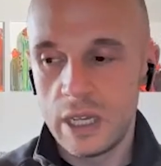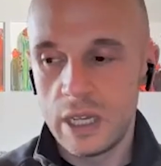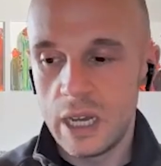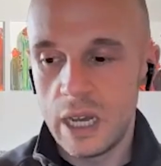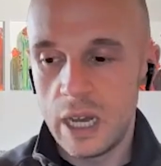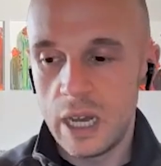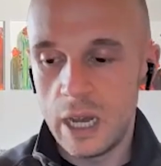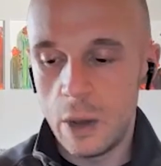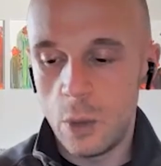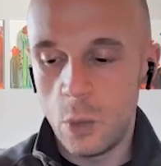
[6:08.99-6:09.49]

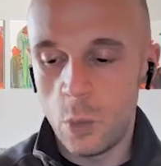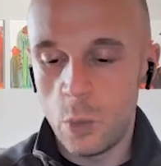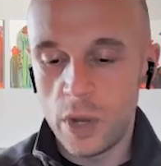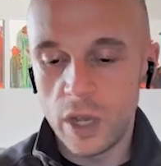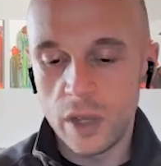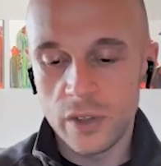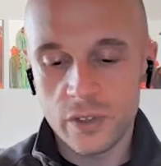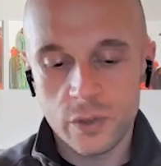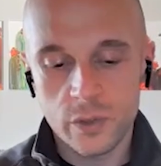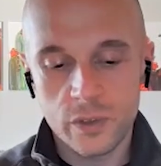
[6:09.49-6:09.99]
Uh, we
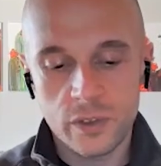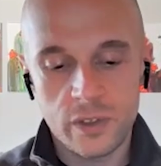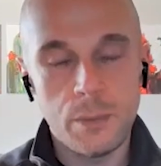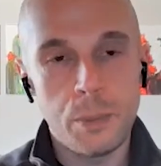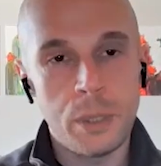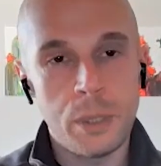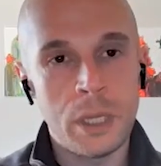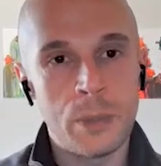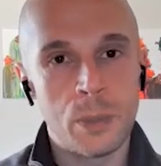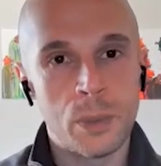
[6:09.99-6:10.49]
also see
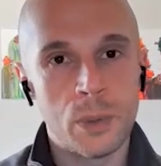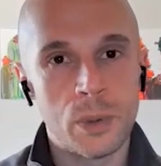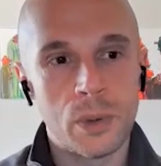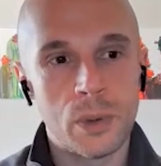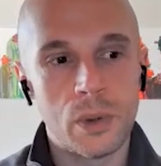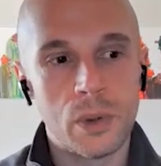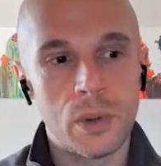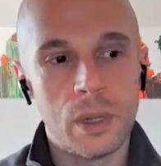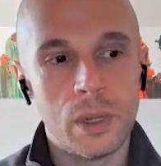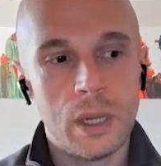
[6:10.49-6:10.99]

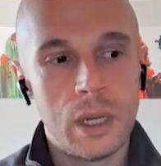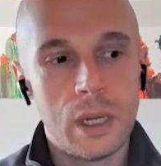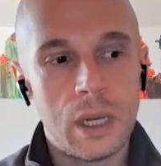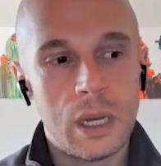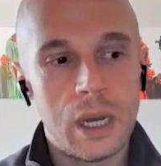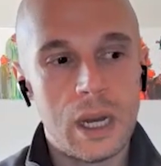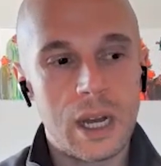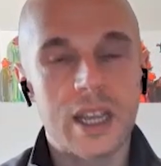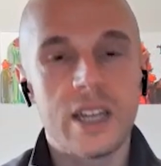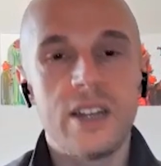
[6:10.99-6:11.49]
people
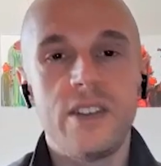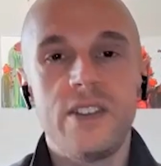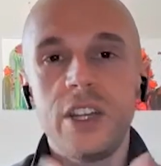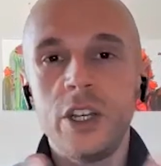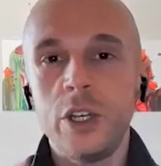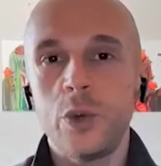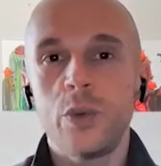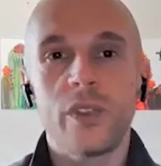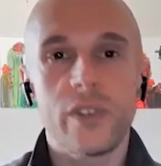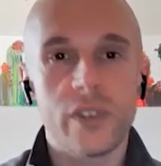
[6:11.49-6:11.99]
uh,
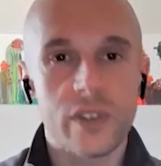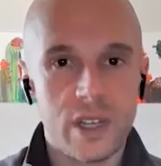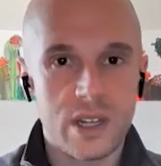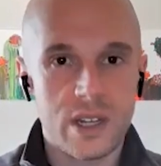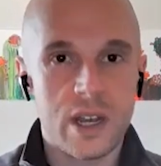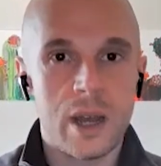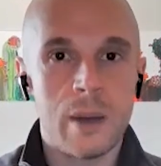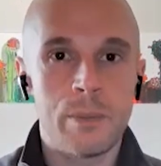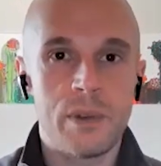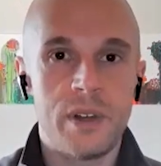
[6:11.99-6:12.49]
continuously
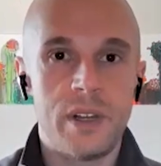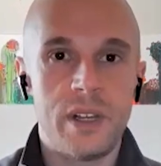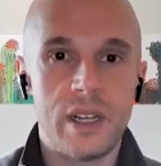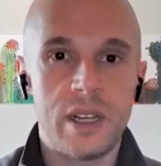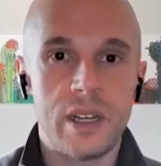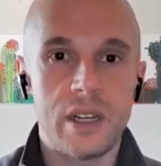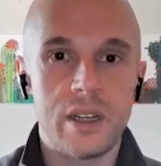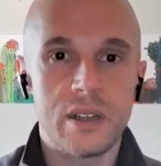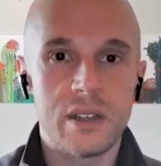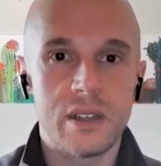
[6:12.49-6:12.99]

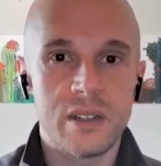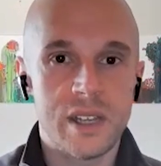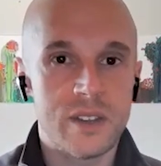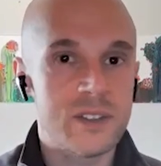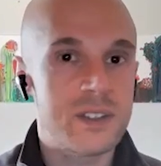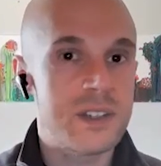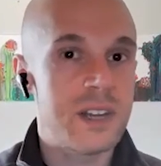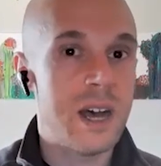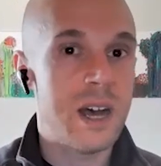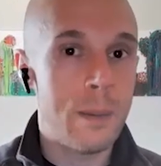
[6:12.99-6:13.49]
adopting
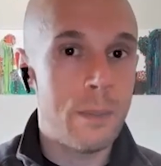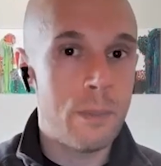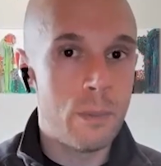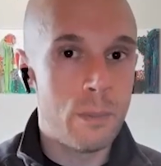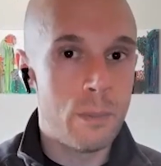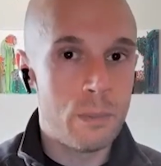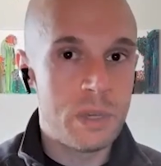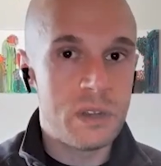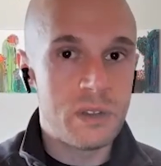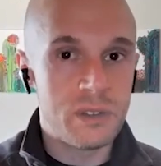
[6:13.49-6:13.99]
desktop
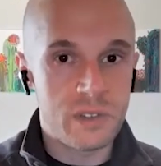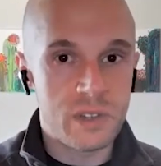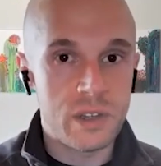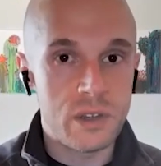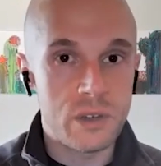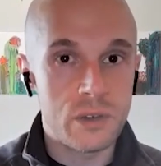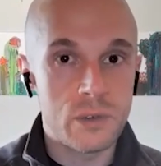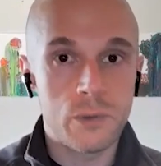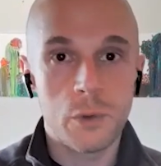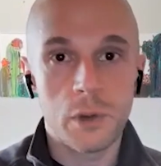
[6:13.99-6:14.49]
P
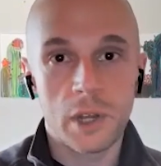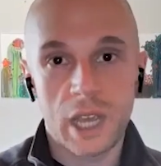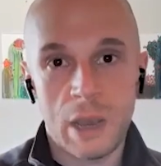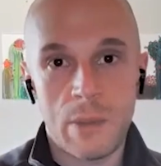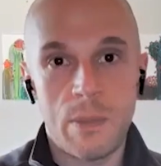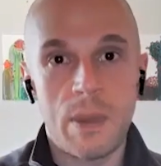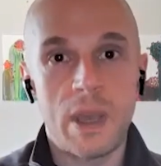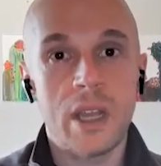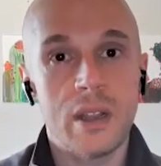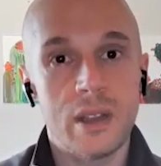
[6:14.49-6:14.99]
Cs for
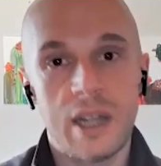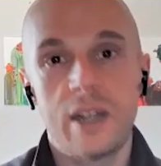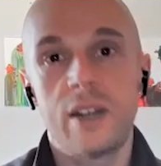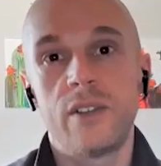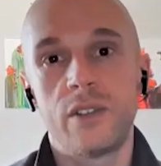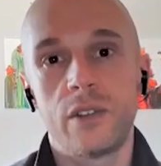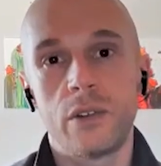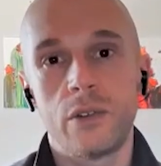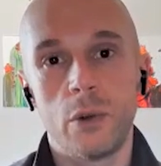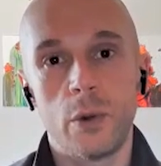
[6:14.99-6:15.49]
gaming. That
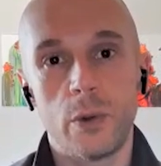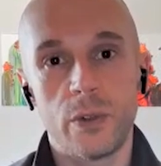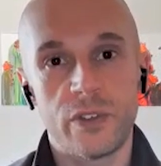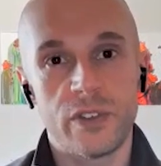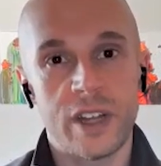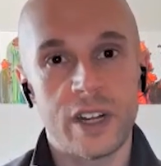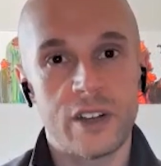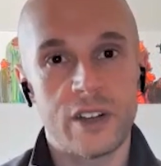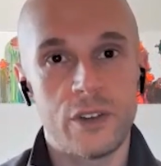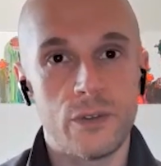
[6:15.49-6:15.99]
is a growth
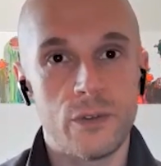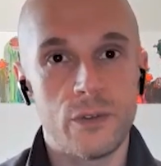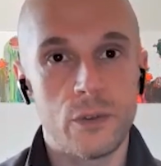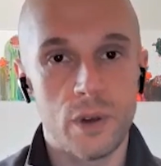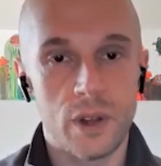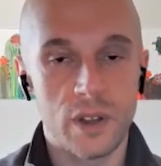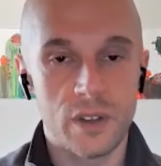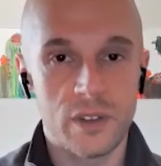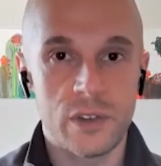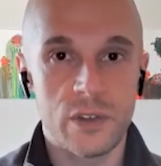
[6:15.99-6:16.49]
sector
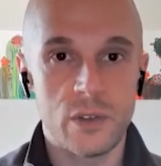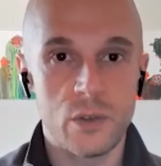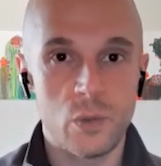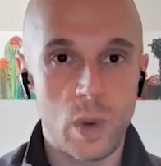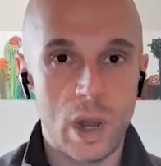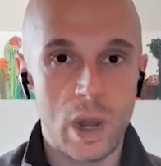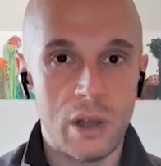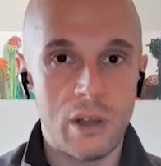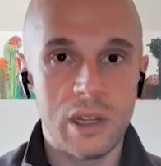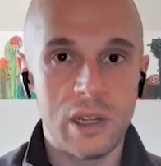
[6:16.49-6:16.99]
for us as
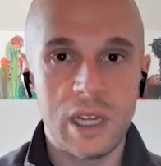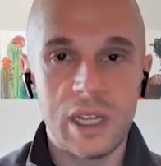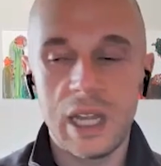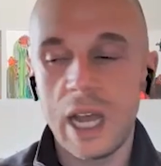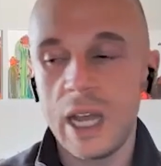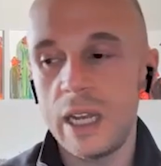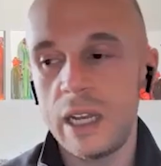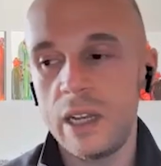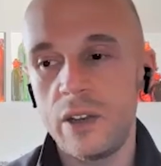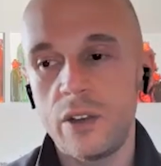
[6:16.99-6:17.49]
well. And
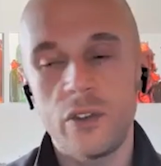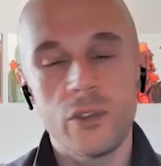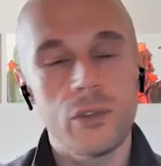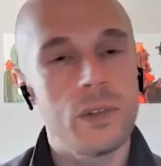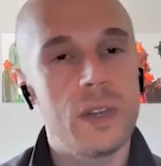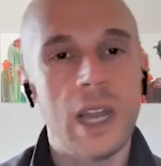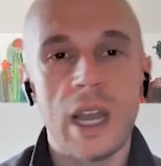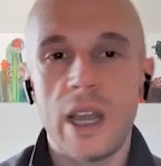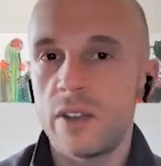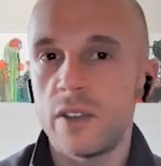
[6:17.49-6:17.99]
that
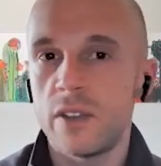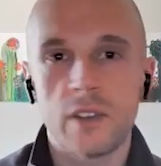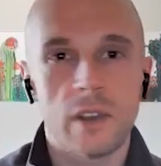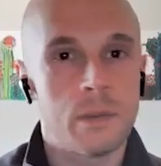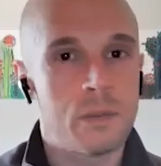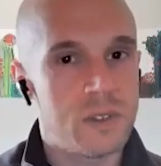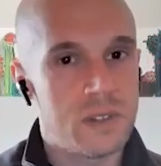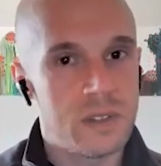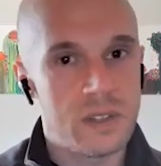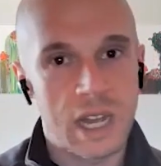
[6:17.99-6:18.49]
industry has its
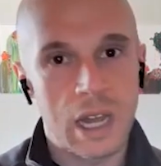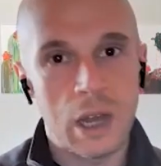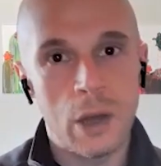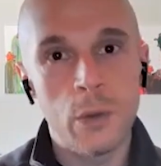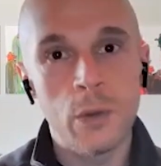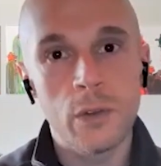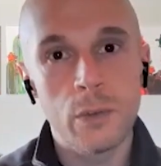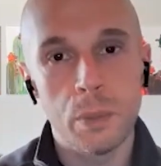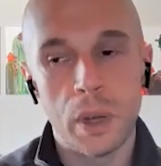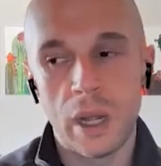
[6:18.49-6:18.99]
ups and
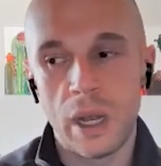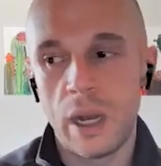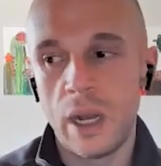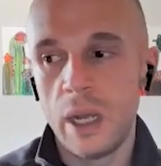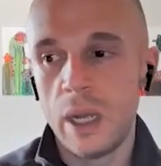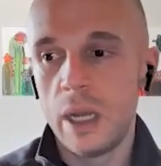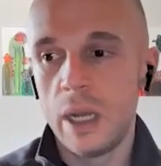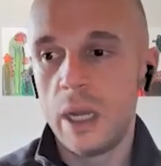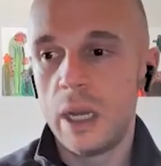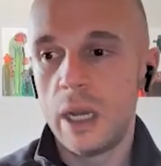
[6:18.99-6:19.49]
downs, but
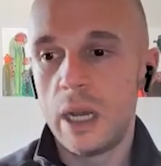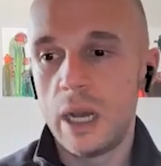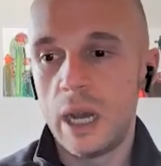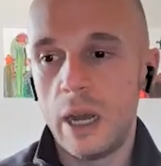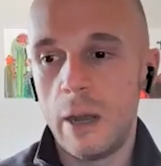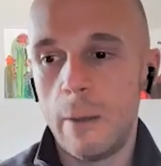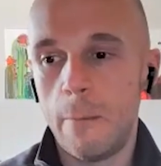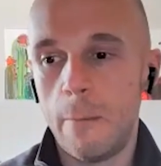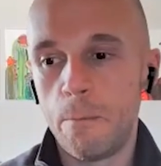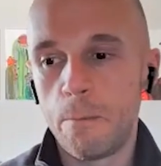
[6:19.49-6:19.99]
uh,